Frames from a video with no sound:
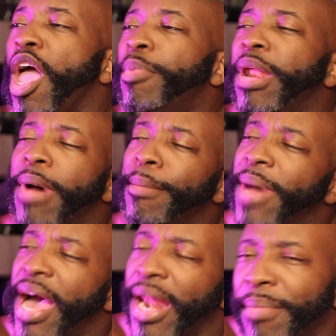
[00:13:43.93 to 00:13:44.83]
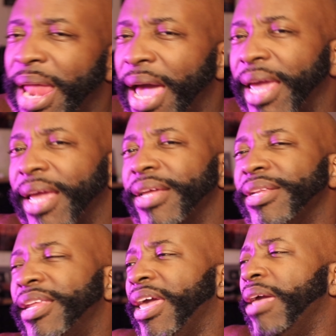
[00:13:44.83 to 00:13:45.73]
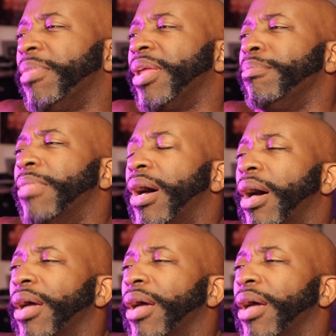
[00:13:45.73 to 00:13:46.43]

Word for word: But in my mind, I'm like, did him and